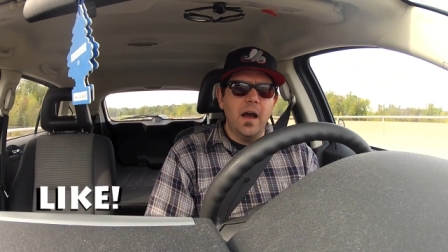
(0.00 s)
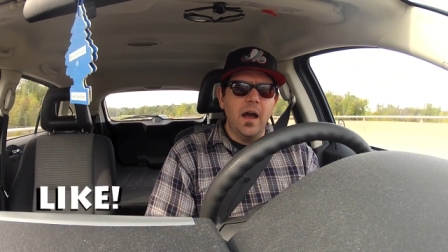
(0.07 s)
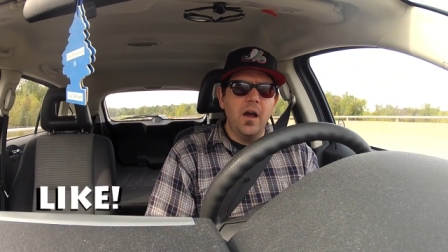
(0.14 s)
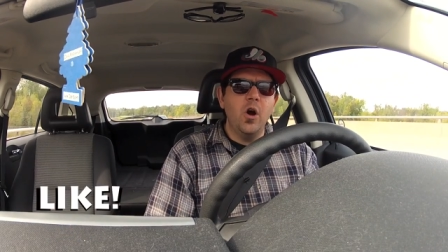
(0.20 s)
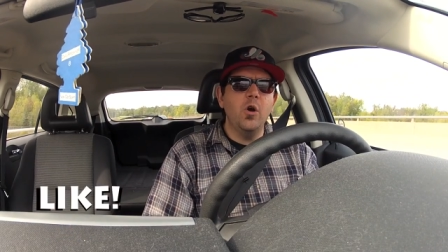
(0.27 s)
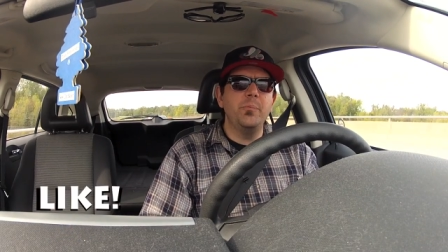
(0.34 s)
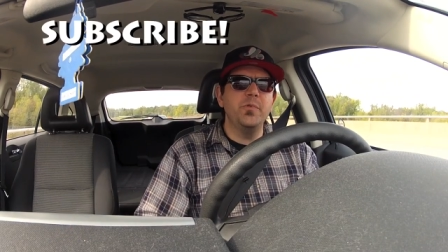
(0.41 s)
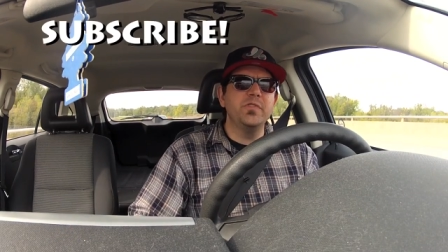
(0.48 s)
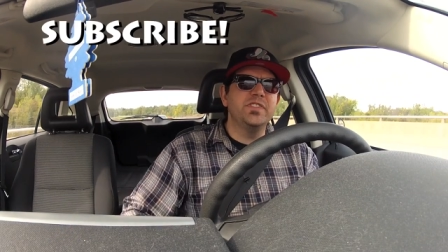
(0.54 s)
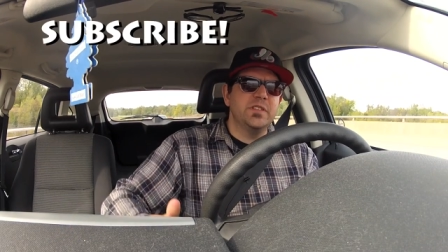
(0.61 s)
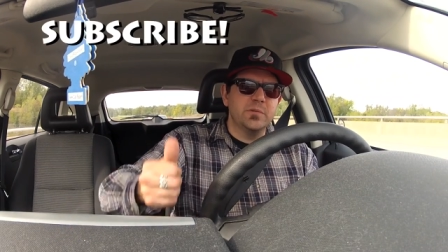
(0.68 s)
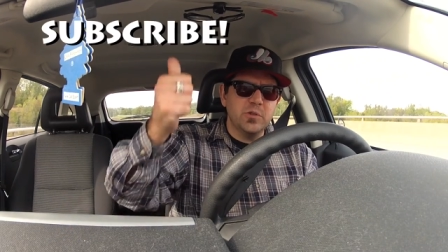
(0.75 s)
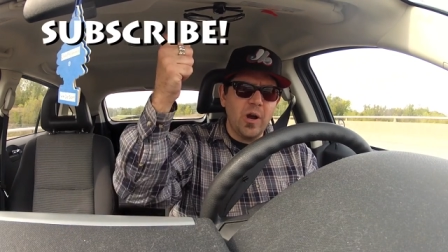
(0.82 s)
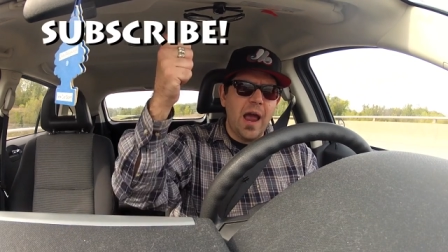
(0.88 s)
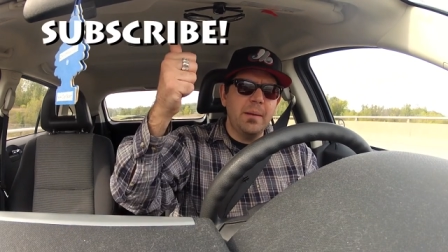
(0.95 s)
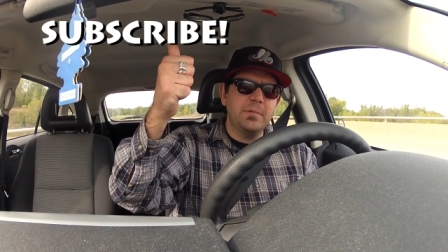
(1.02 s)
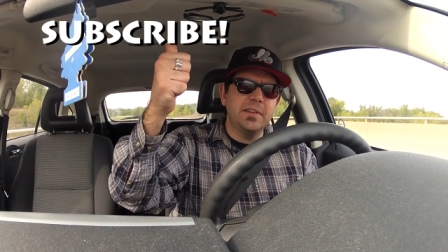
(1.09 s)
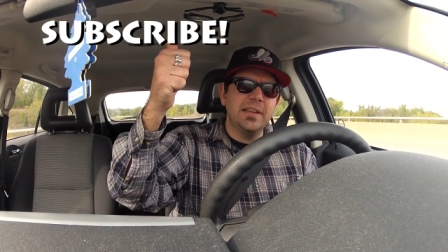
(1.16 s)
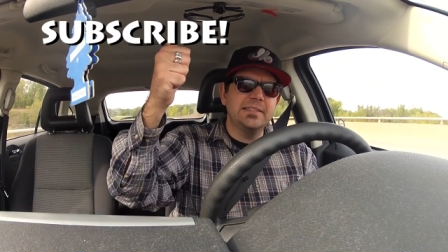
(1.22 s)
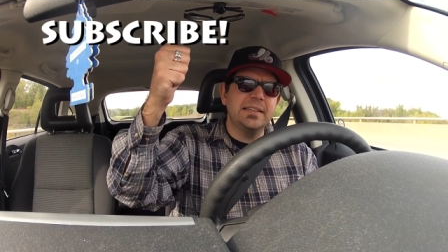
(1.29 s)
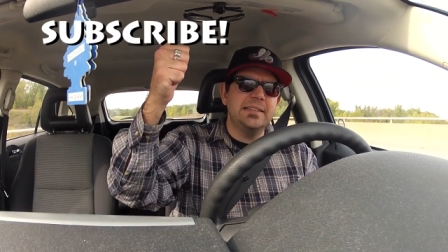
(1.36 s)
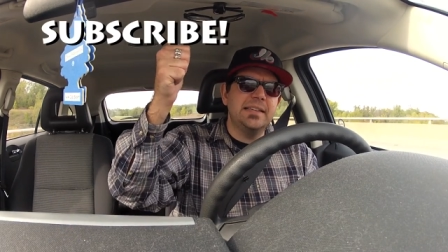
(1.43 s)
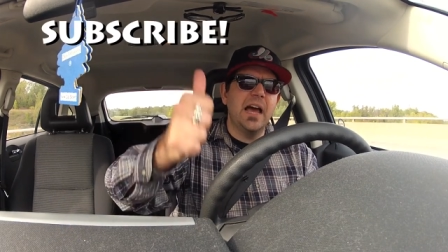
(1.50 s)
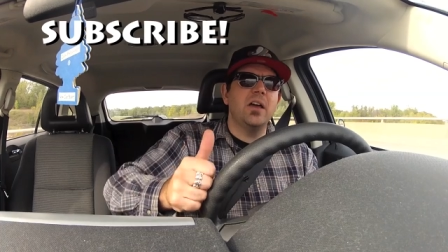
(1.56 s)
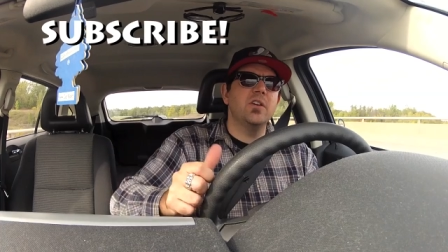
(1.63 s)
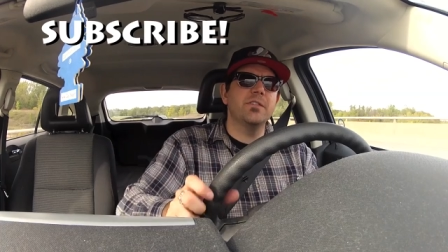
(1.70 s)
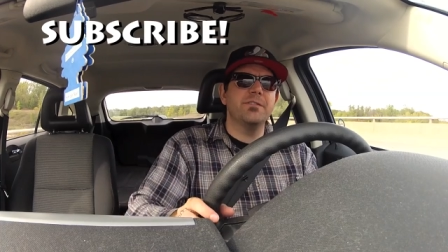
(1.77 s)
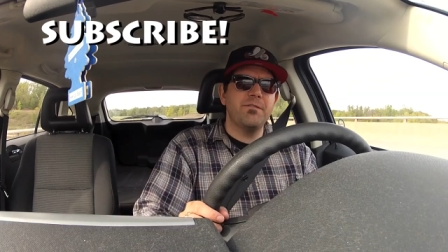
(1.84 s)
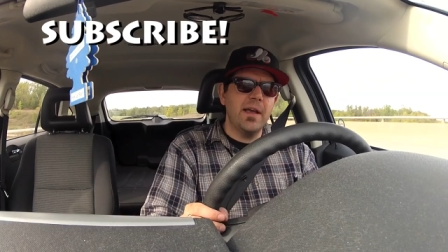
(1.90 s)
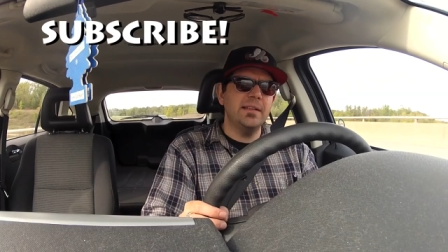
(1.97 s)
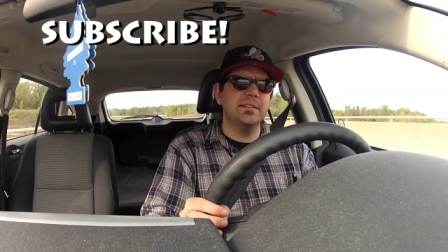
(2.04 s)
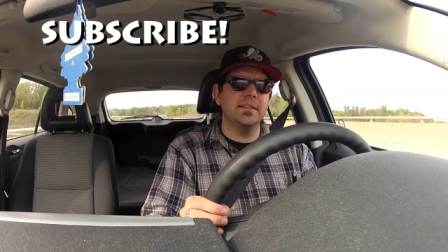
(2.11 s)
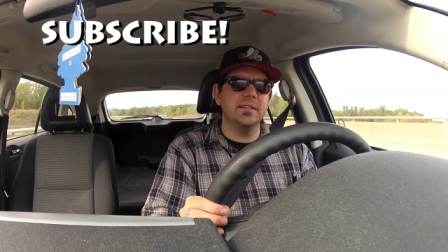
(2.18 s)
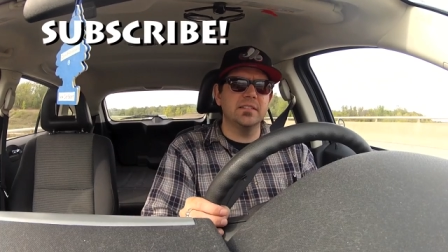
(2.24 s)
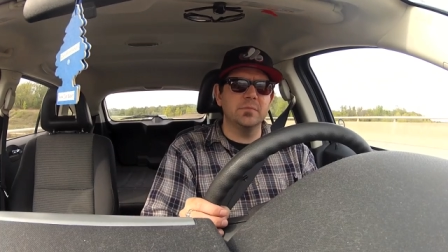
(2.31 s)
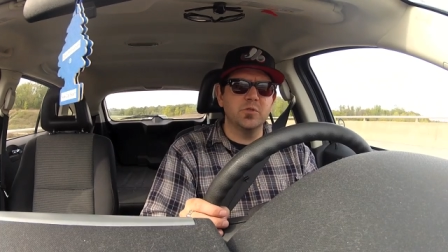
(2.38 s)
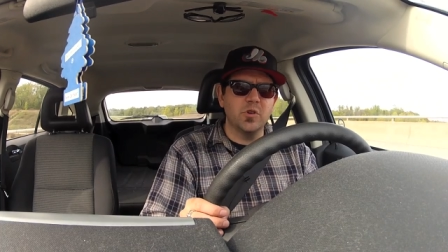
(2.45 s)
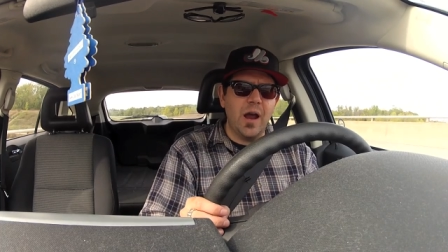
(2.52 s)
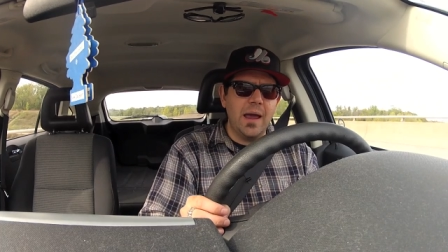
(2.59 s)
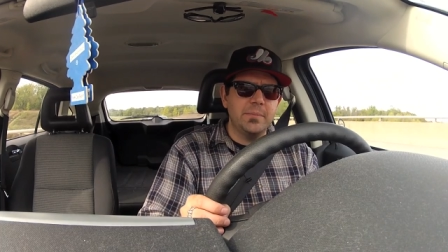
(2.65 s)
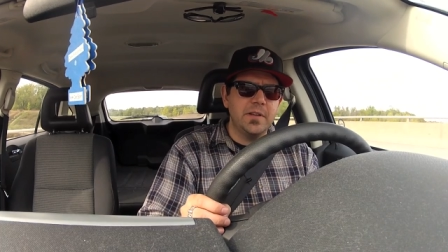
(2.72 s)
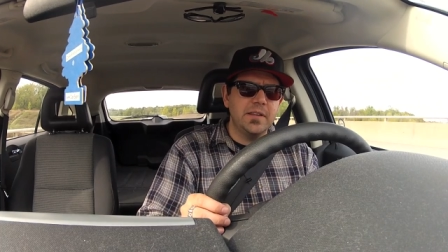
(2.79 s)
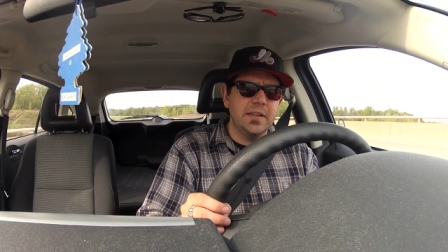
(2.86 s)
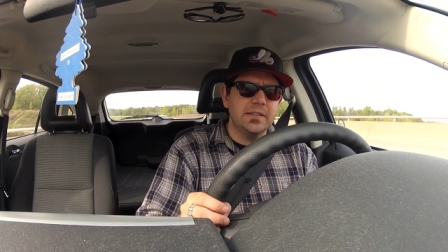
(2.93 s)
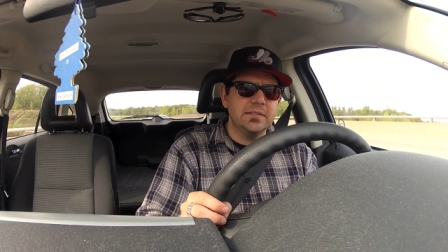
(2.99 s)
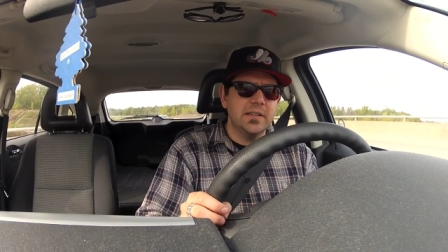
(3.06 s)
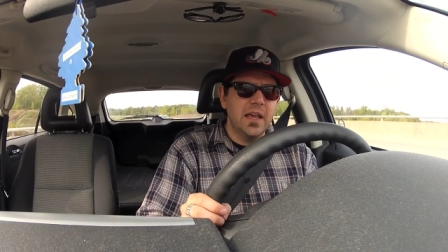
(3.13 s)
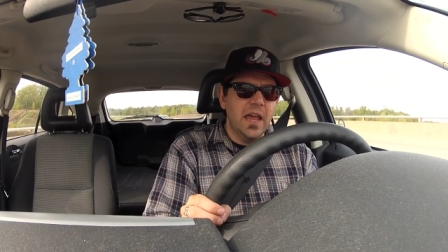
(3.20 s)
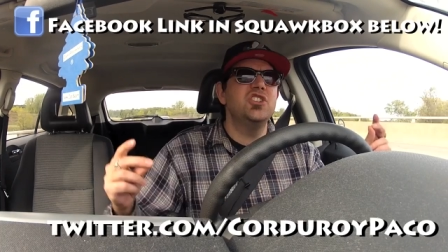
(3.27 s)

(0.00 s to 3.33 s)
I hope you've subscribed to this and tell your friends to subscribe to this.